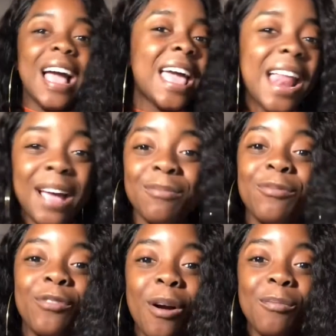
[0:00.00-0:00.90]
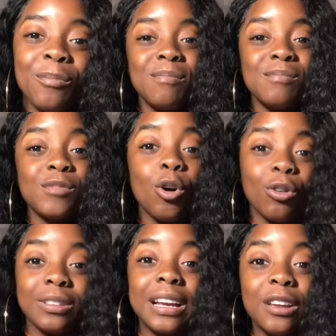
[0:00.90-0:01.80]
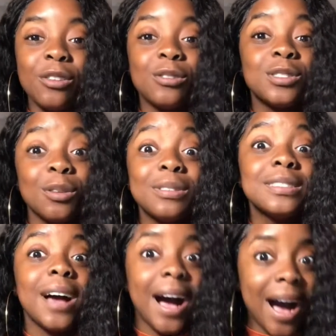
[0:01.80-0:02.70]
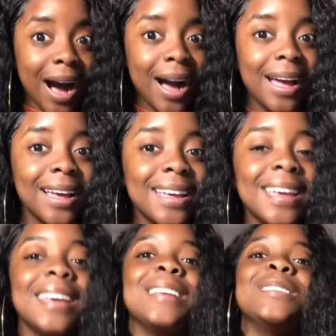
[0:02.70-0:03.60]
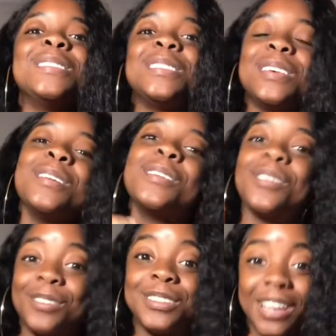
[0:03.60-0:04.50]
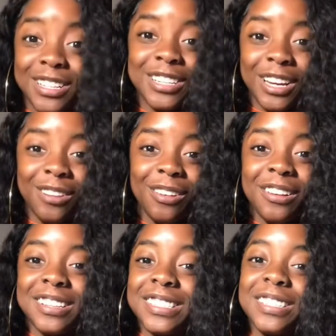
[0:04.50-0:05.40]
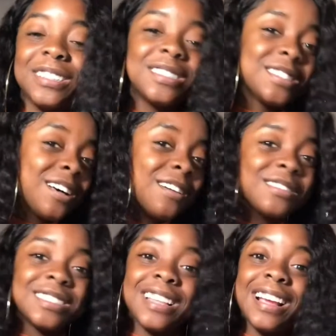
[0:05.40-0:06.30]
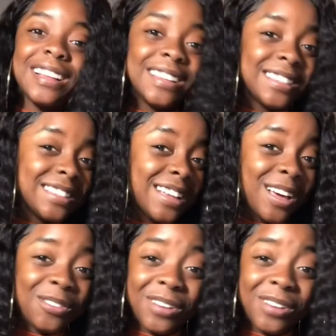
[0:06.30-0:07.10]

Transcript: and I'm from Orlando, so it's hot in January still. So I was like, this is not